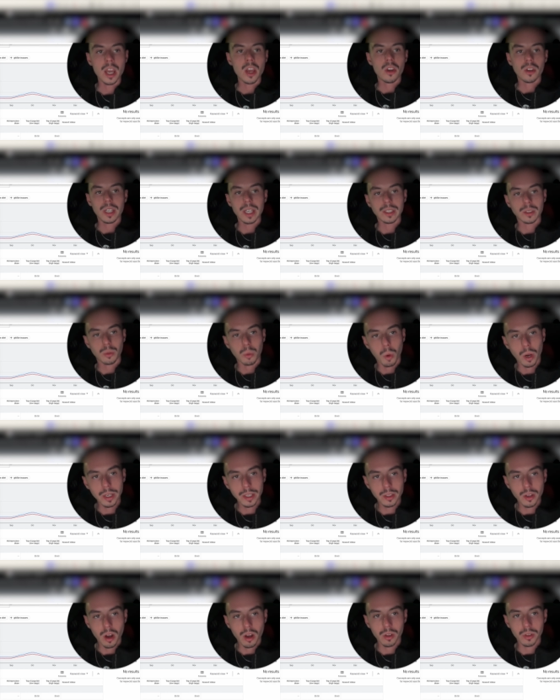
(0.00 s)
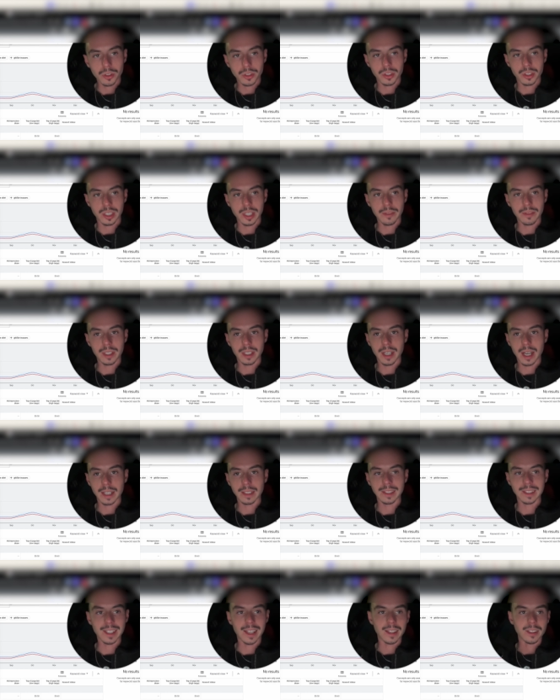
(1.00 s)
get
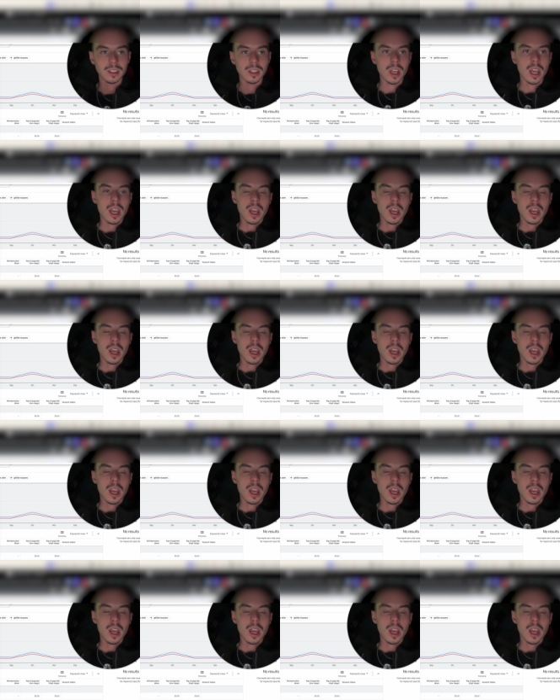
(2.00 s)
$20.79,